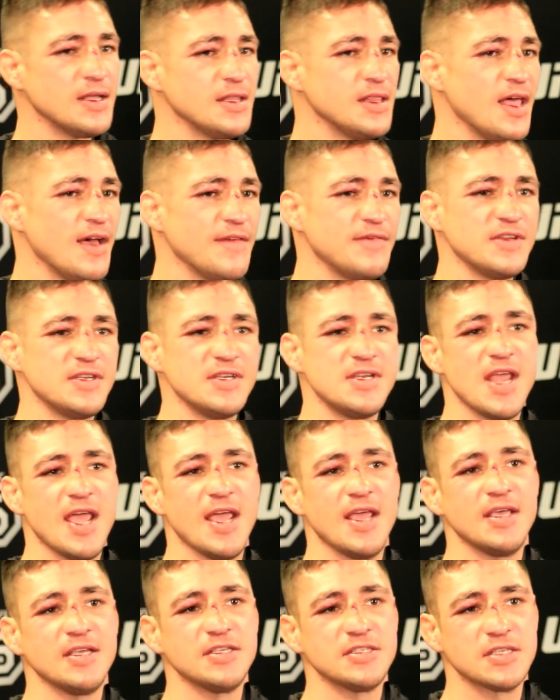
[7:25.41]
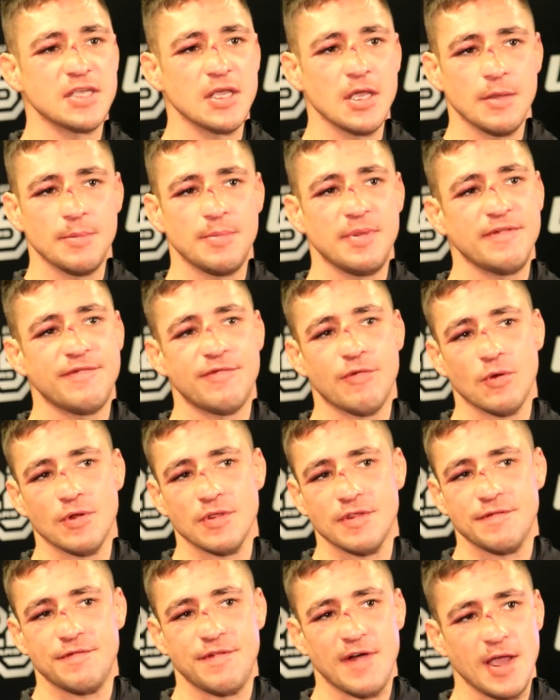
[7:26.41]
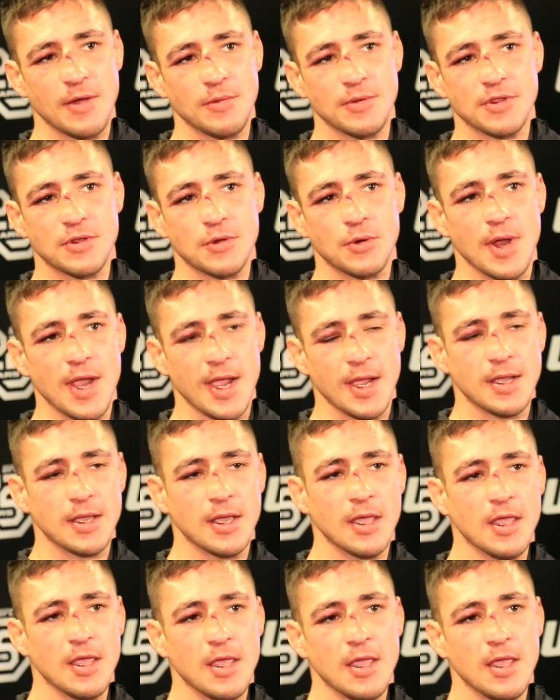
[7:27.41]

11 days before the fight with Craig.